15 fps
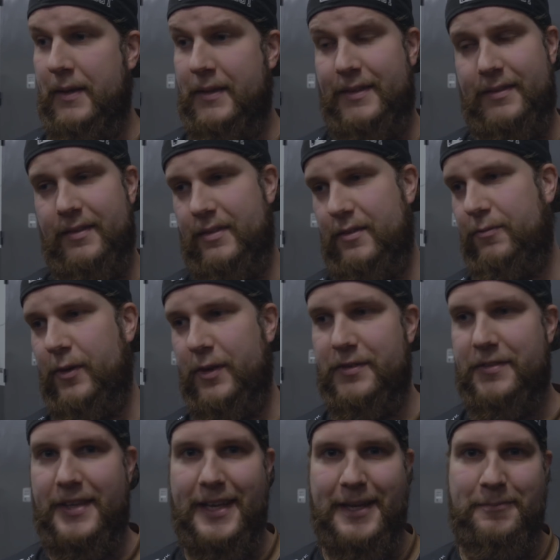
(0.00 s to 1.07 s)
this is the
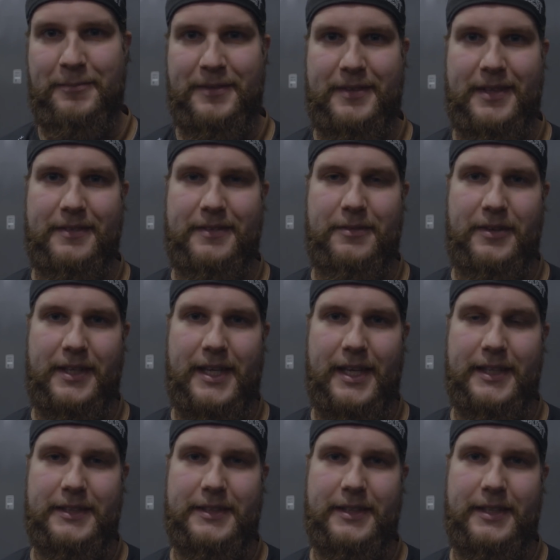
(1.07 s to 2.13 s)
first game since the
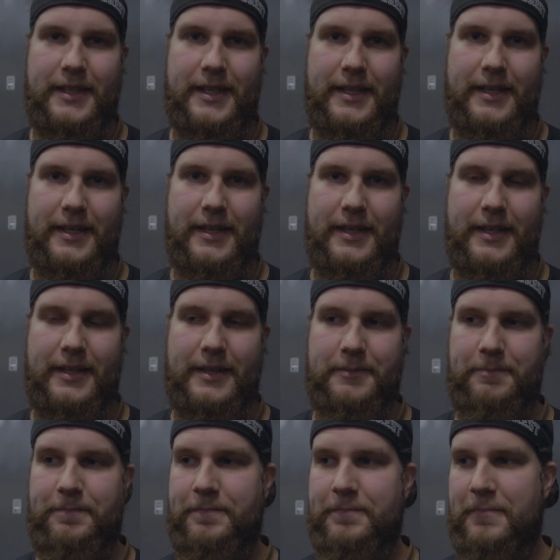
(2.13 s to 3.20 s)
vacation, and
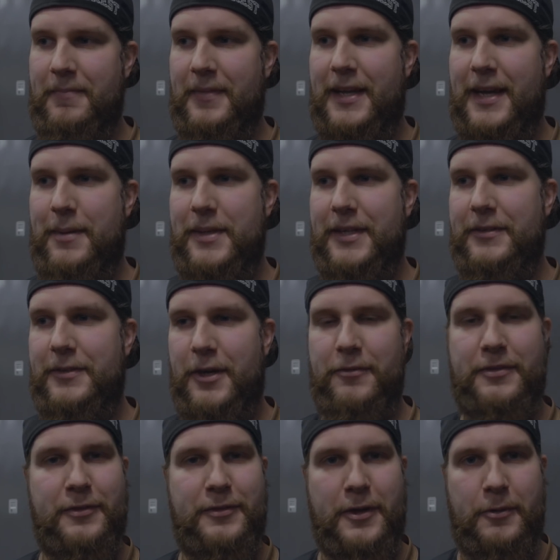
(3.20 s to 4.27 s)
um, I mean
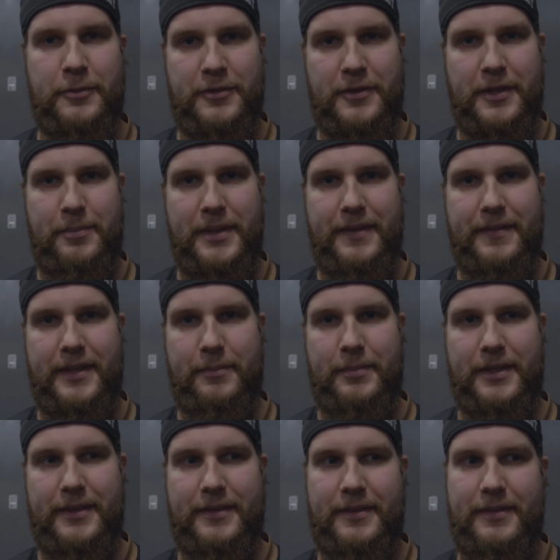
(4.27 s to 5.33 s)
nerves is always going to be there,
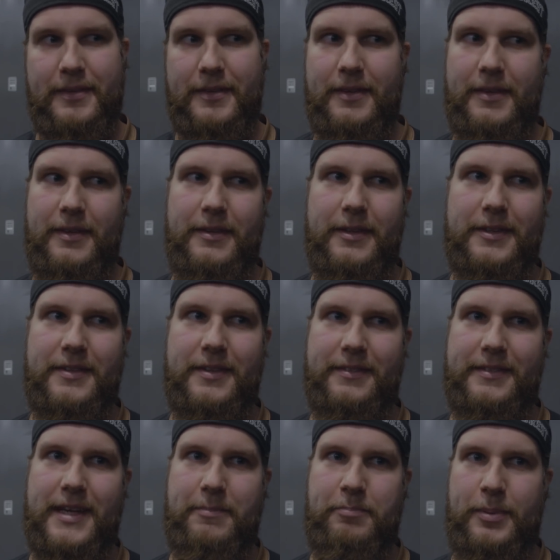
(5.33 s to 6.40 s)
but not to
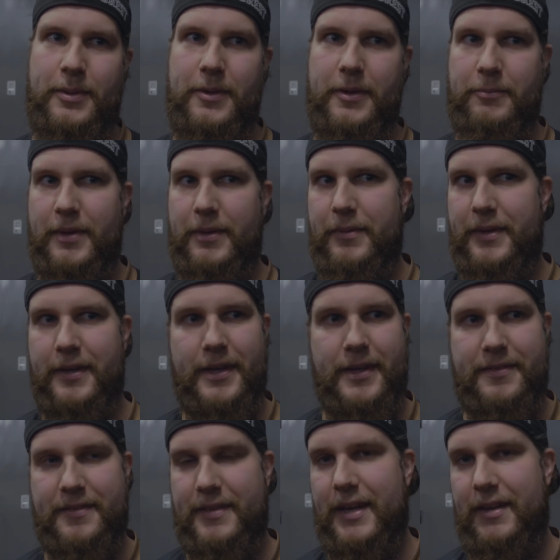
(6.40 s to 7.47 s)
that point where we're
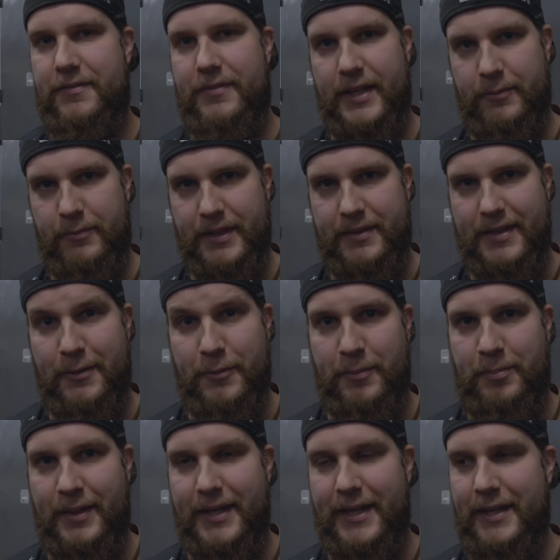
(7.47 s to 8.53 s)
not satisfied with how we're
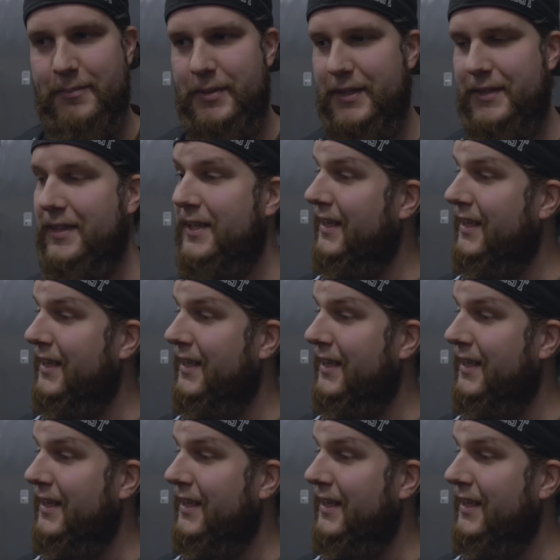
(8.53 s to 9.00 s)
playing. But